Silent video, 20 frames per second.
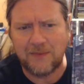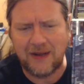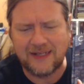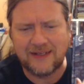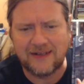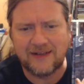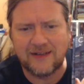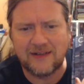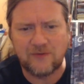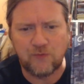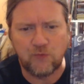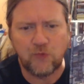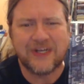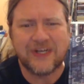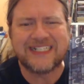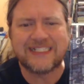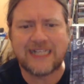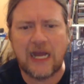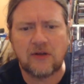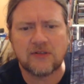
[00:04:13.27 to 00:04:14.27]
I did
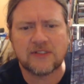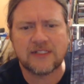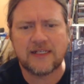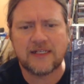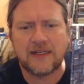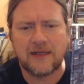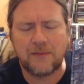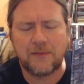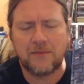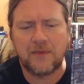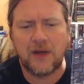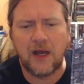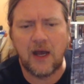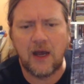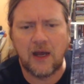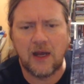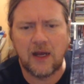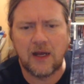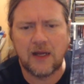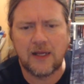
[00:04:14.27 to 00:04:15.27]
reach out to him
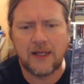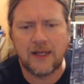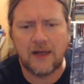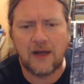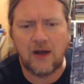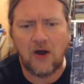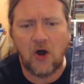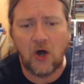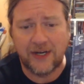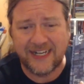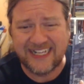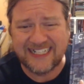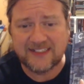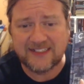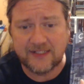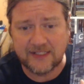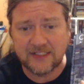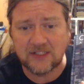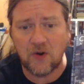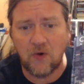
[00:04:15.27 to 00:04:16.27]
on his
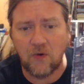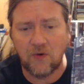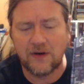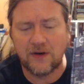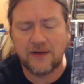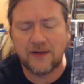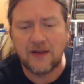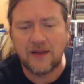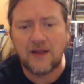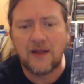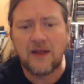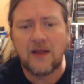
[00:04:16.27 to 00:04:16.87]
Discord